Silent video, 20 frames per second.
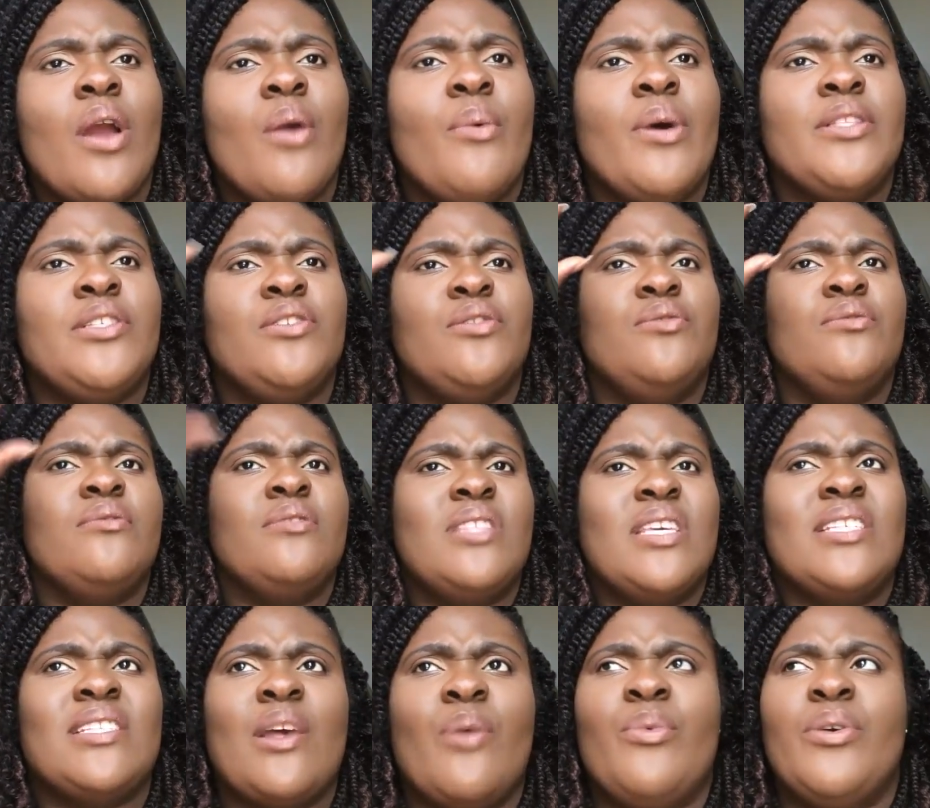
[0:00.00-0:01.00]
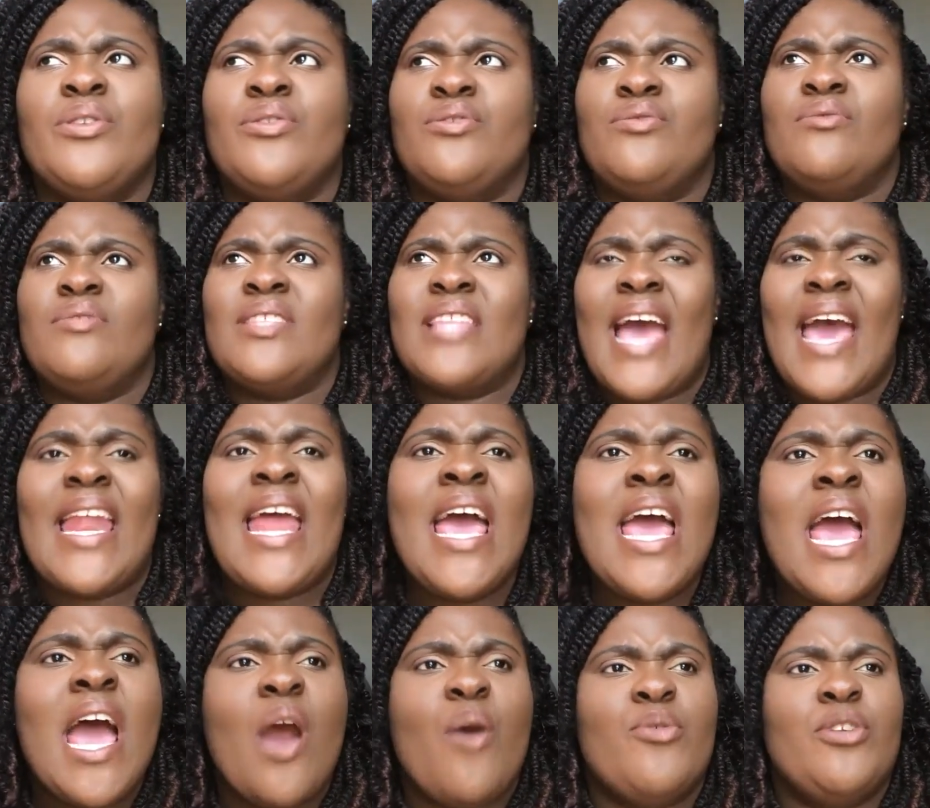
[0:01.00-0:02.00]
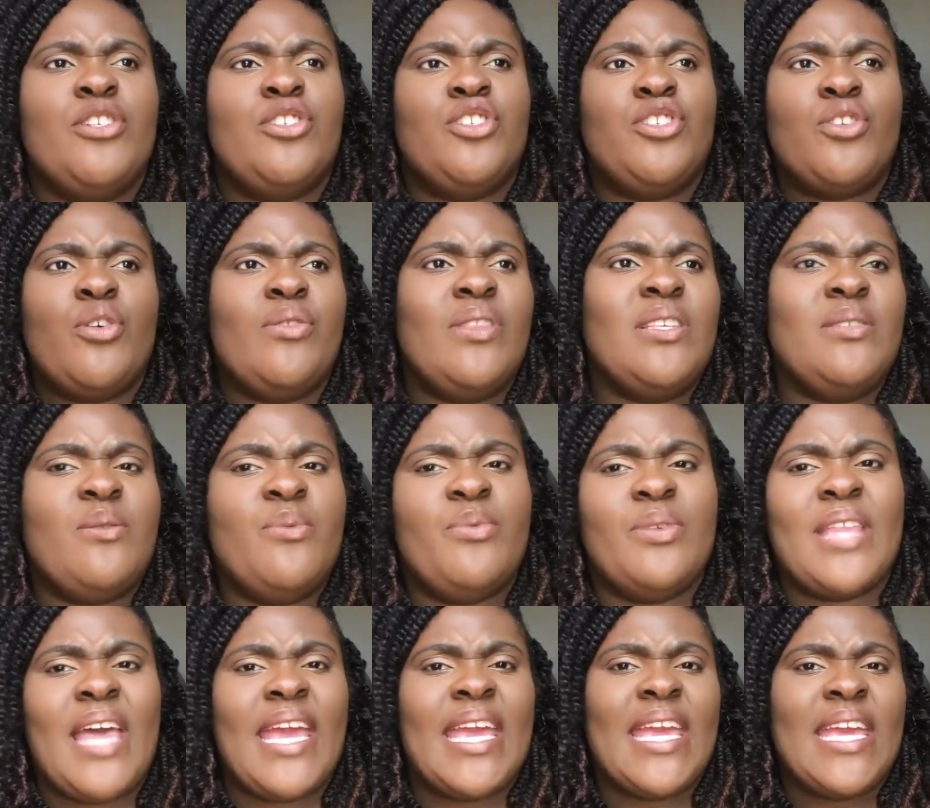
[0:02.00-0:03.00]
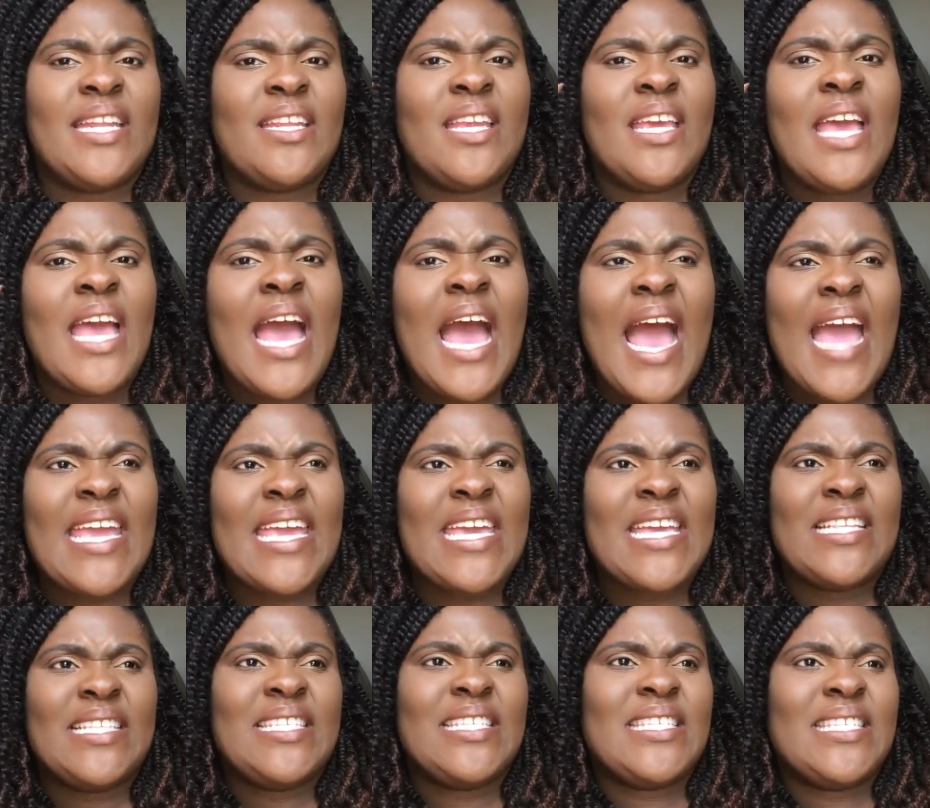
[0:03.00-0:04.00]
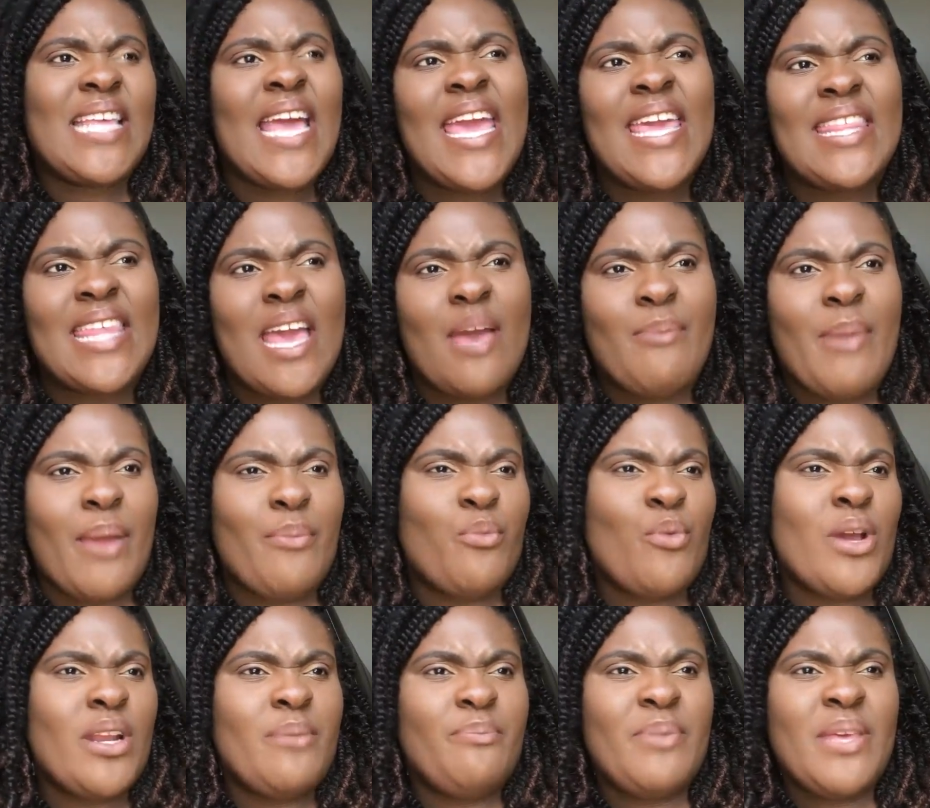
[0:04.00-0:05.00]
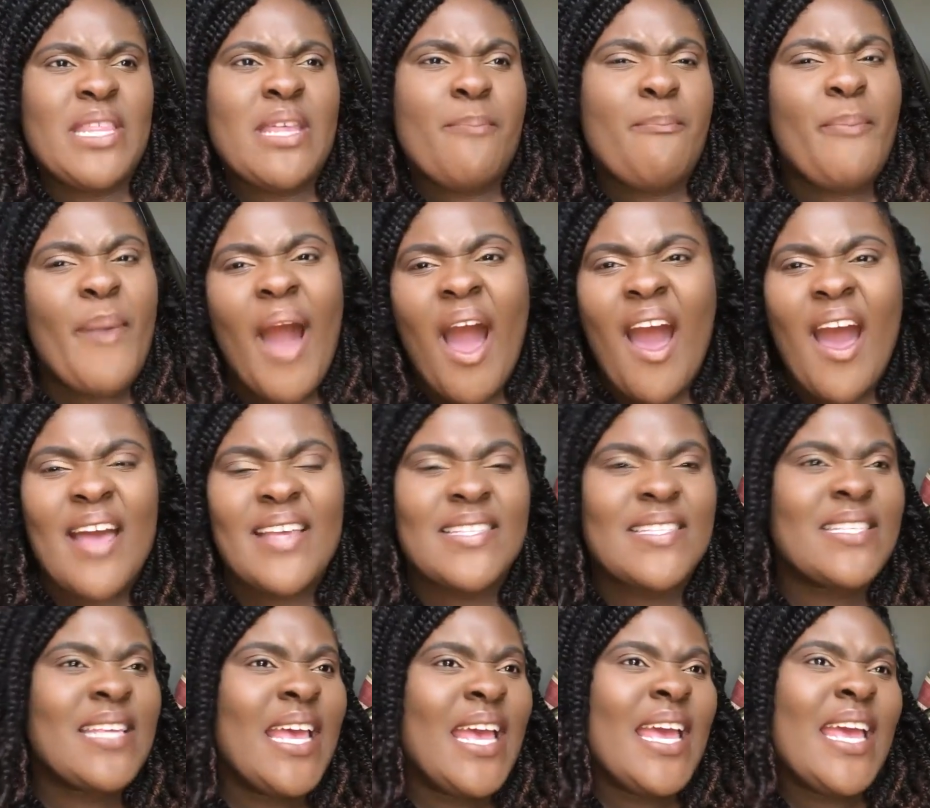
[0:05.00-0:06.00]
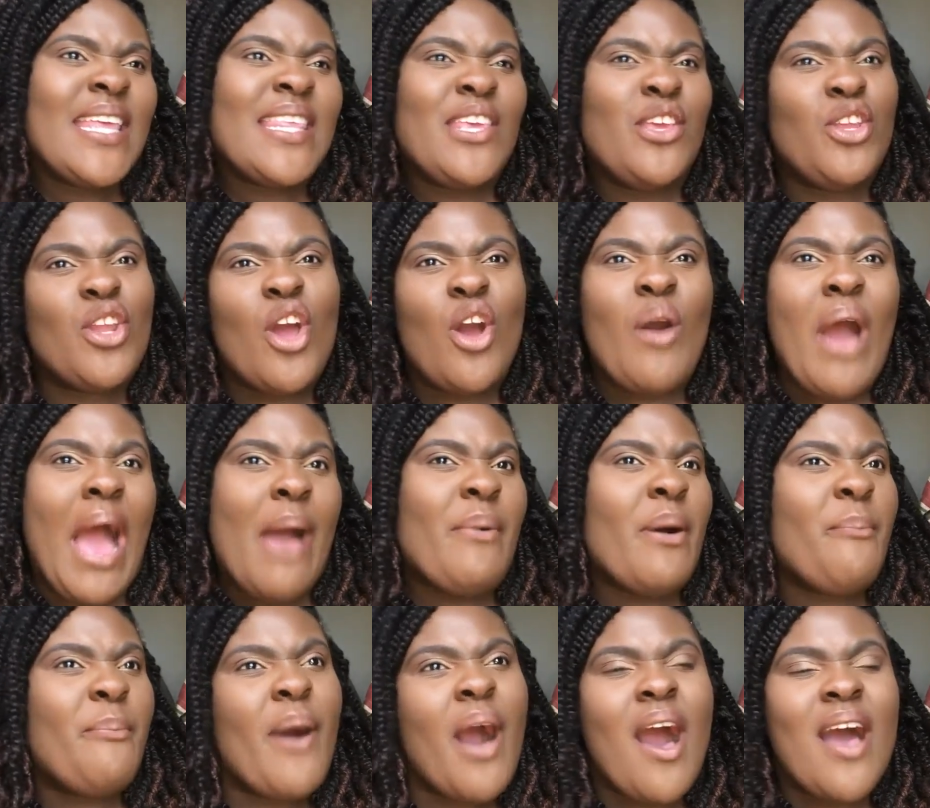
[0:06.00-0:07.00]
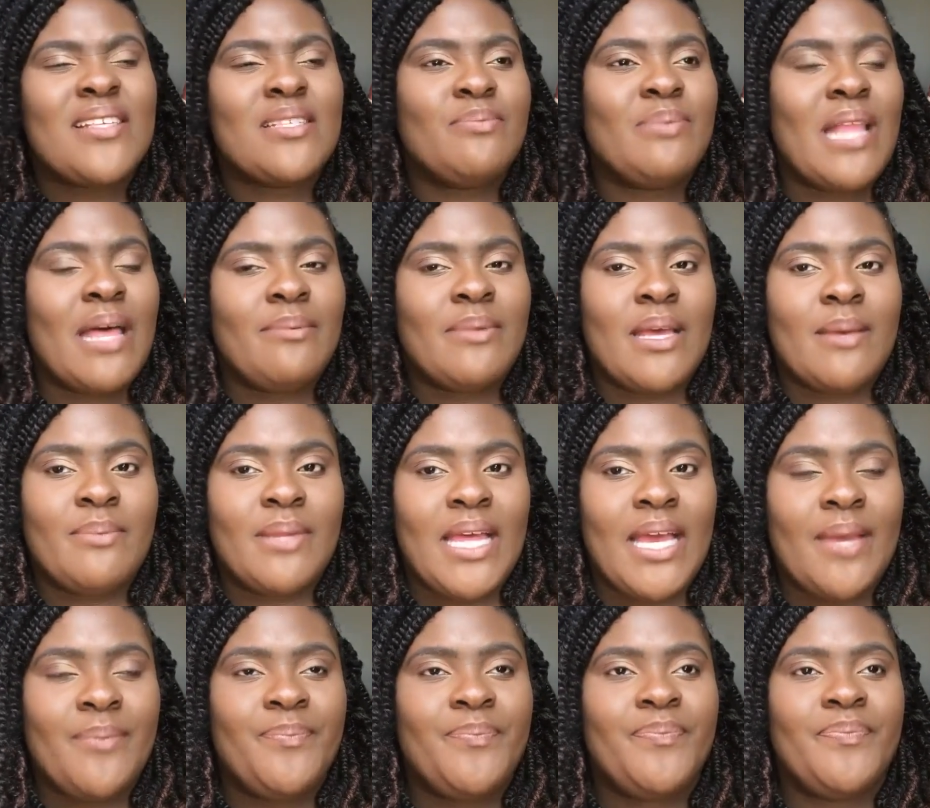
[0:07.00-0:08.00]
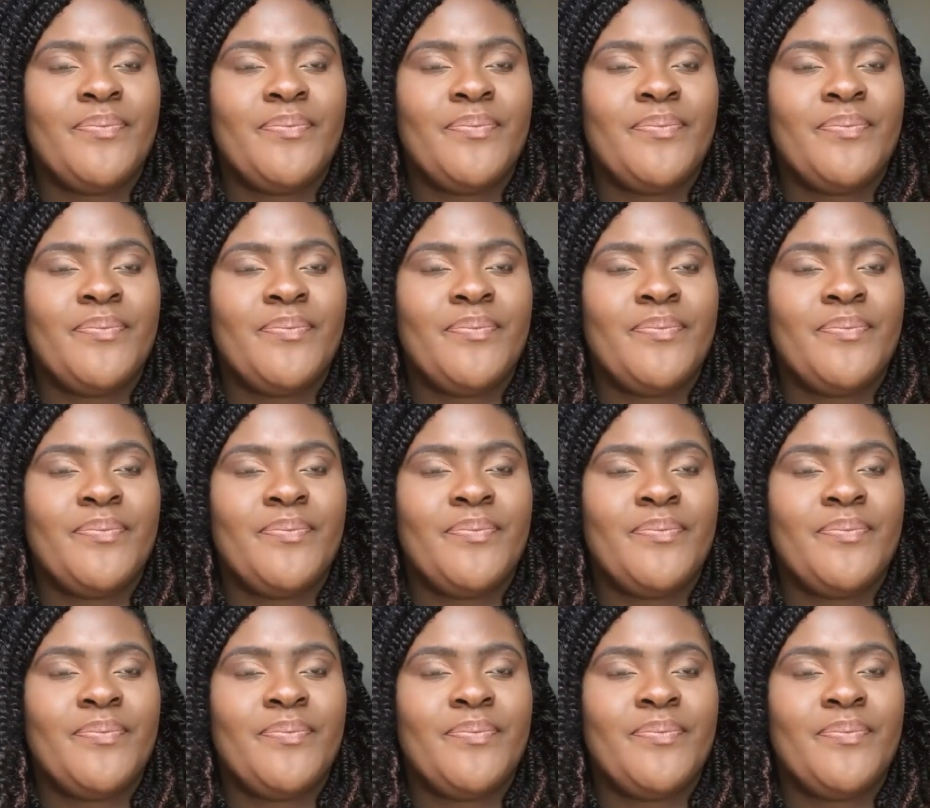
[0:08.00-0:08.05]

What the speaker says: I want to do this. I want to do that. I want to show these people that I can slay them. I want to be the boss. You know, I'm a boss, blah, blah, blah.